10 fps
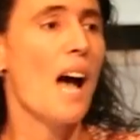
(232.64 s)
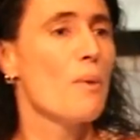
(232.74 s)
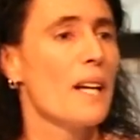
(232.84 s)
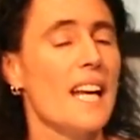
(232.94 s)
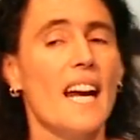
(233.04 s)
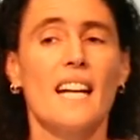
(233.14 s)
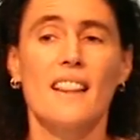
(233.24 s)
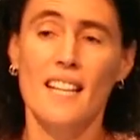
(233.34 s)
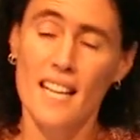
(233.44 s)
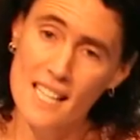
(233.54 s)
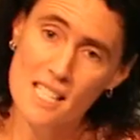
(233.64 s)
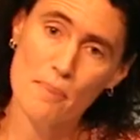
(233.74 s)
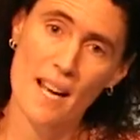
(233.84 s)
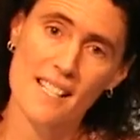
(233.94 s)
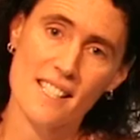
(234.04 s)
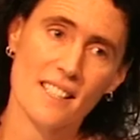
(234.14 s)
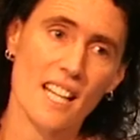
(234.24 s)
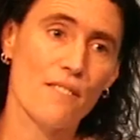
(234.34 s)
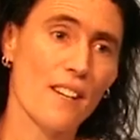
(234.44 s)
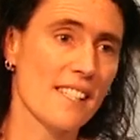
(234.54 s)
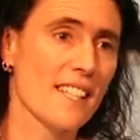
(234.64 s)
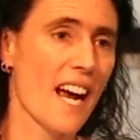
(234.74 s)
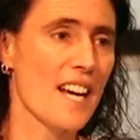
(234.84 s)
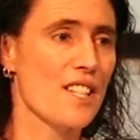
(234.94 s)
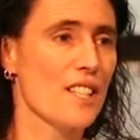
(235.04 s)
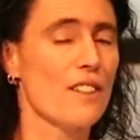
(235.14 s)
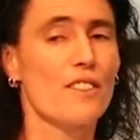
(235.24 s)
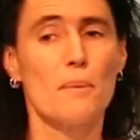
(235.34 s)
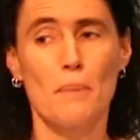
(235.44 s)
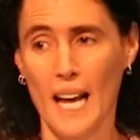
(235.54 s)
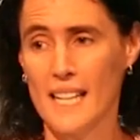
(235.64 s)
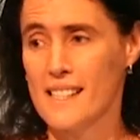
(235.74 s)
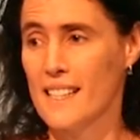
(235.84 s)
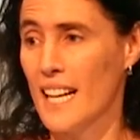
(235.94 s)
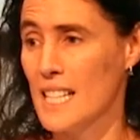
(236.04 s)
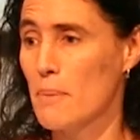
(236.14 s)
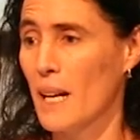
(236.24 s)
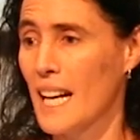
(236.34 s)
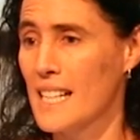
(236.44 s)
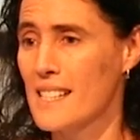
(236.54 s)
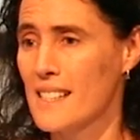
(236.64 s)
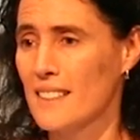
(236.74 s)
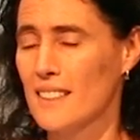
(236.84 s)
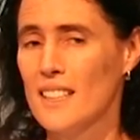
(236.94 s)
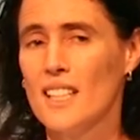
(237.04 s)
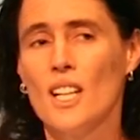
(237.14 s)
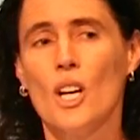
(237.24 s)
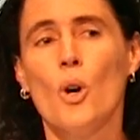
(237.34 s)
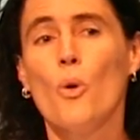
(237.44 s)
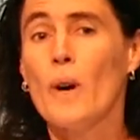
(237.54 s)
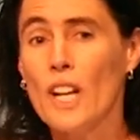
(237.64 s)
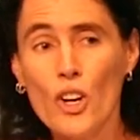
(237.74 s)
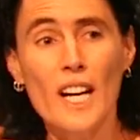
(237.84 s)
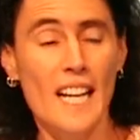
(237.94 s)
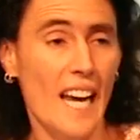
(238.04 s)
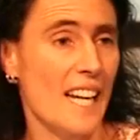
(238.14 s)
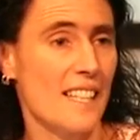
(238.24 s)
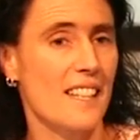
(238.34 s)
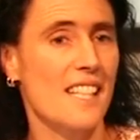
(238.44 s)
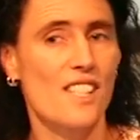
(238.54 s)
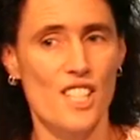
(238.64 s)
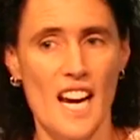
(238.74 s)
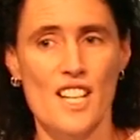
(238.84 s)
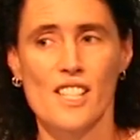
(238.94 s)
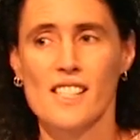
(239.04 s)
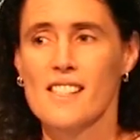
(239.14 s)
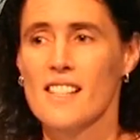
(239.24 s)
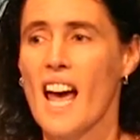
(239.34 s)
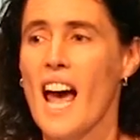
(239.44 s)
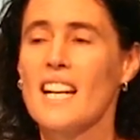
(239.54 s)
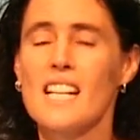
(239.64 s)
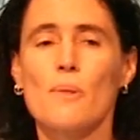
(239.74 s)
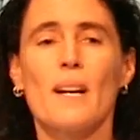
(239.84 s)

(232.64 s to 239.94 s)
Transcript: And we need the independent investigation of complaints against police. We're not going to get these changes unless